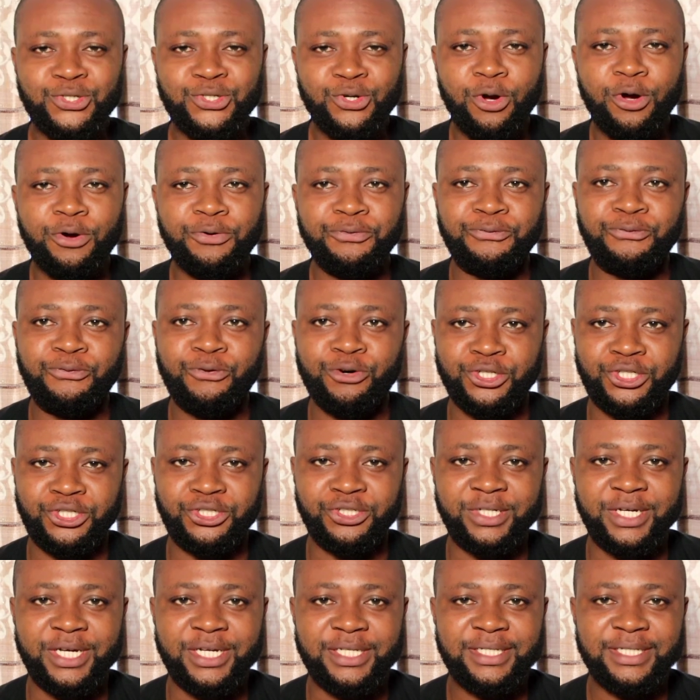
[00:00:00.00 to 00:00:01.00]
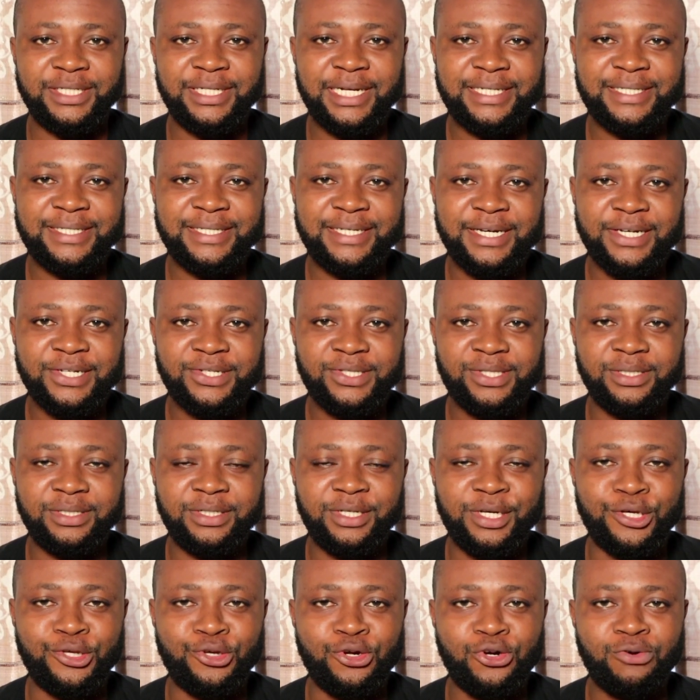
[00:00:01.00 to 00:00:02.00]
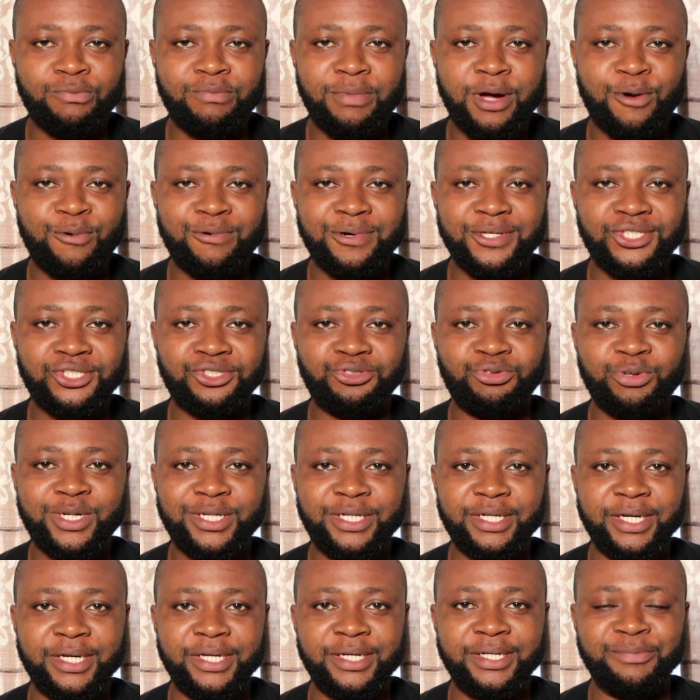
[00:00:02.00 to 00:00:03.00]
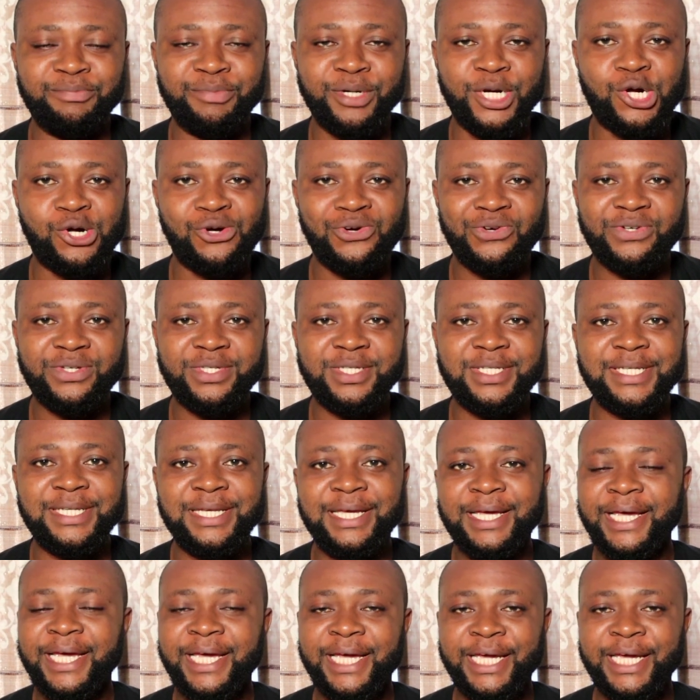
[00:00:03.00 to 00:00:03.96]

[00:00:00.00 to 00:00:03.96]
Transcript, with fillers: It's so unfortunate that yesterday a young man was trending because